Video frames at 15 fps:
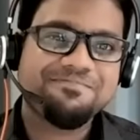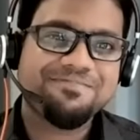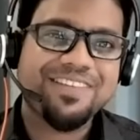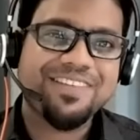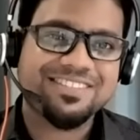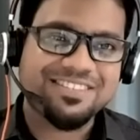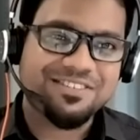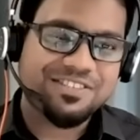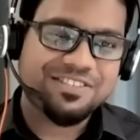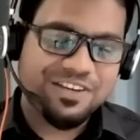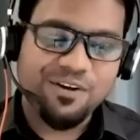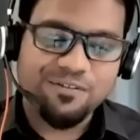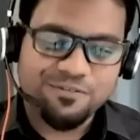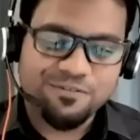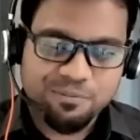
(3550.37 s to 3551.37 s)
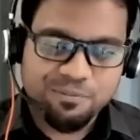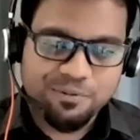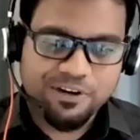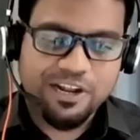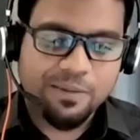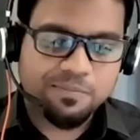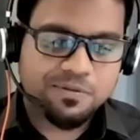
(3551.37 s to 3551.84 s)
That's interesting of Jeopardy
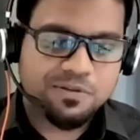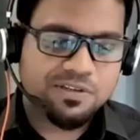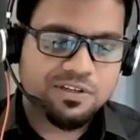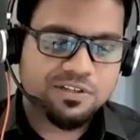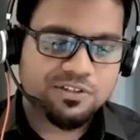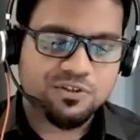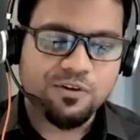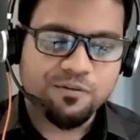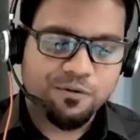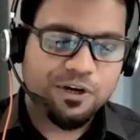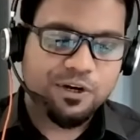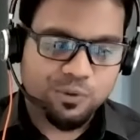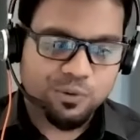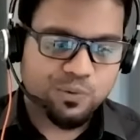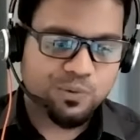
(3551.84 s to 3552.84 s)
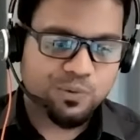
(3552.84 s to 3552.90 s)
Labs instead of only 2.